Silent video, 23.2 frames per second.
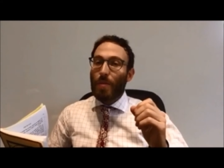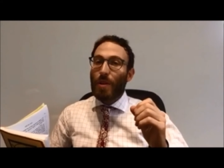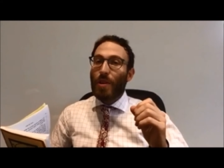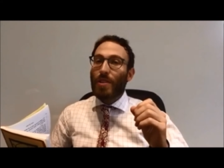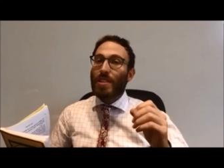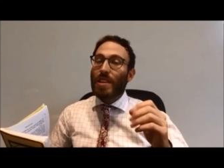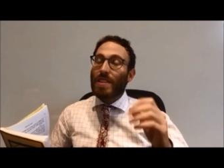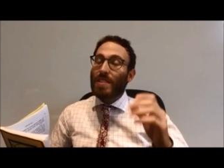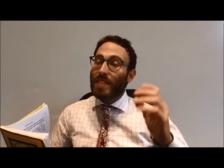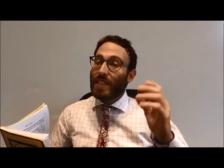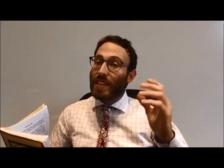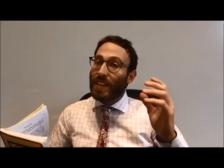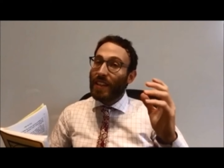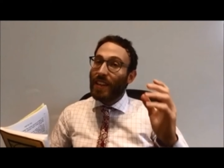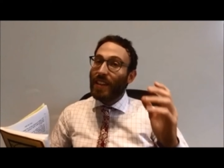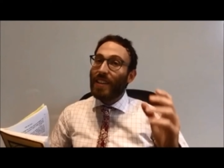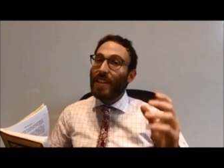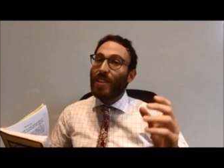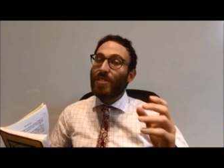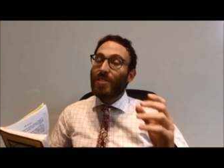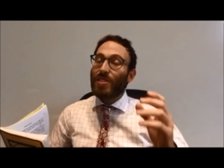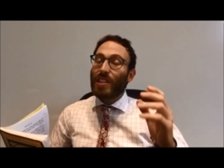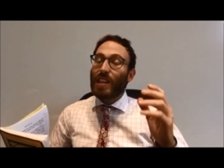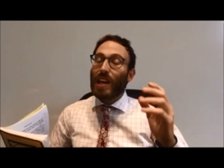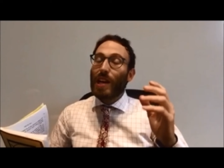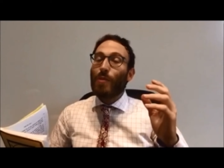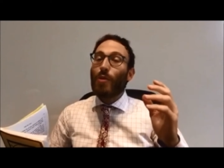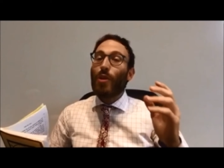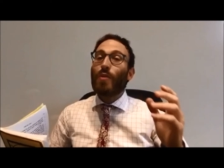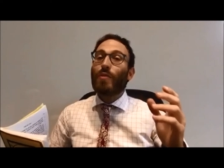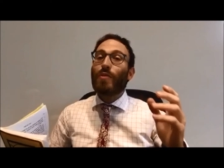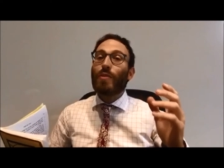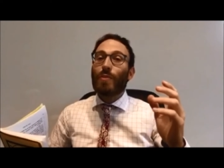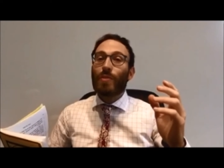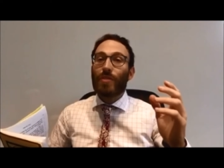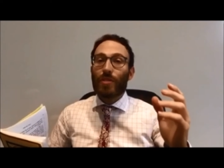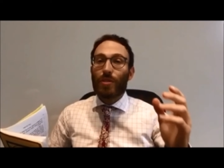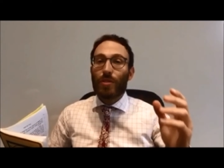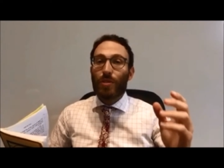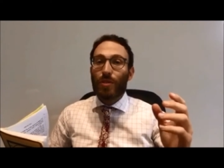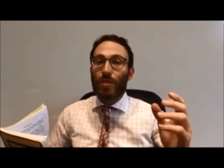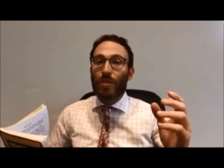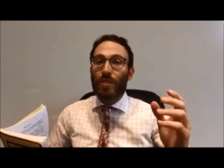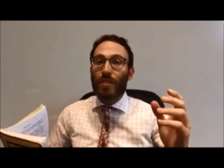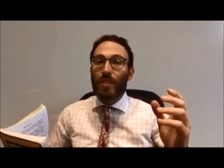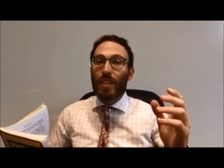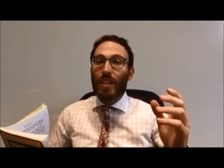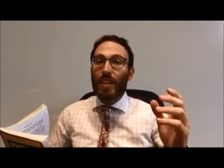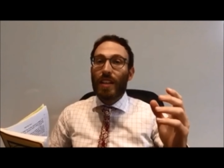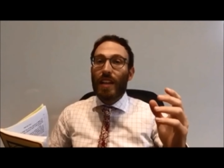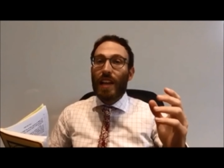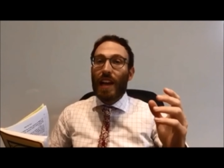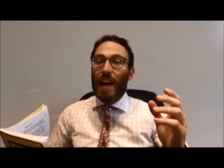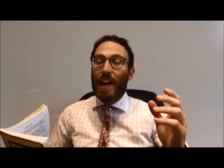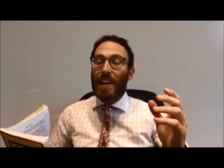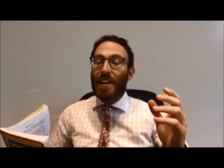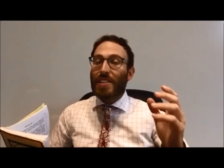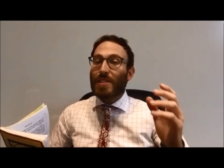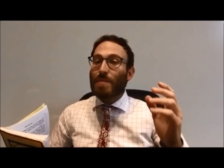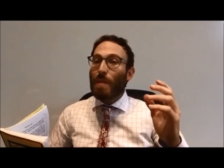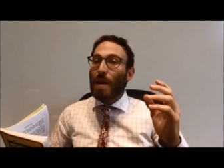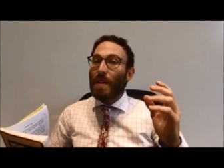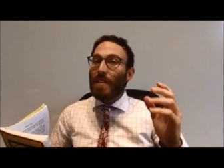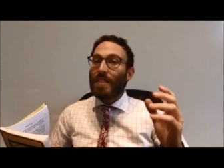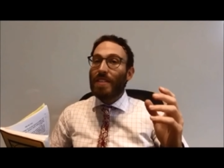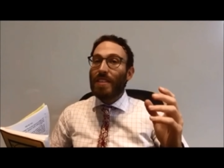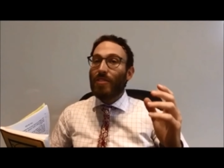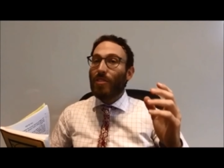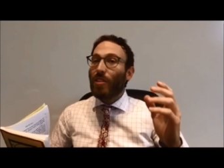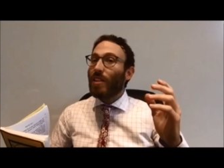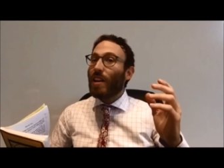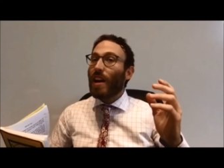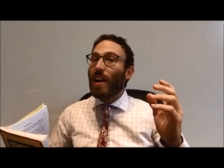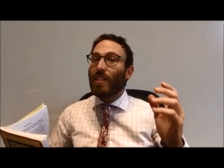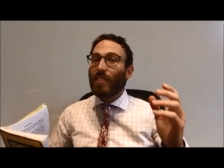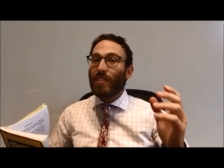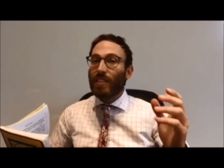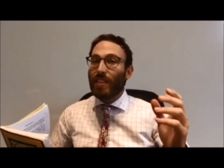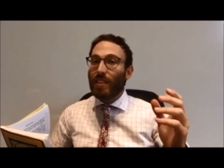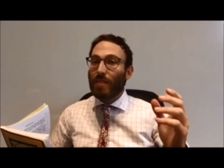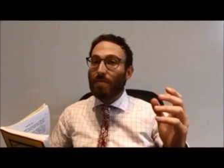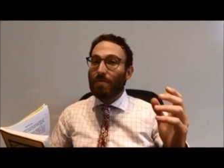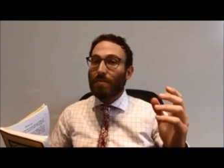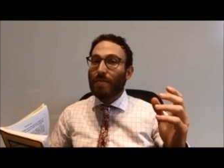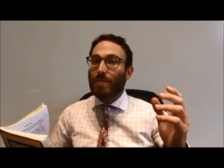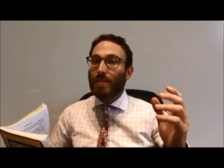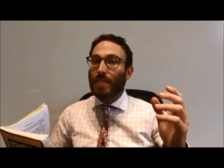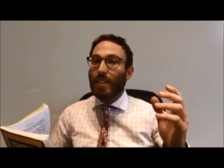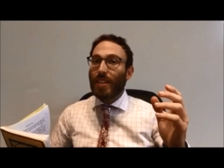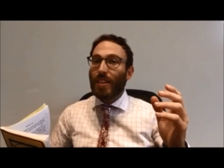because as a kid he used to come home from school and his mother did not ask him,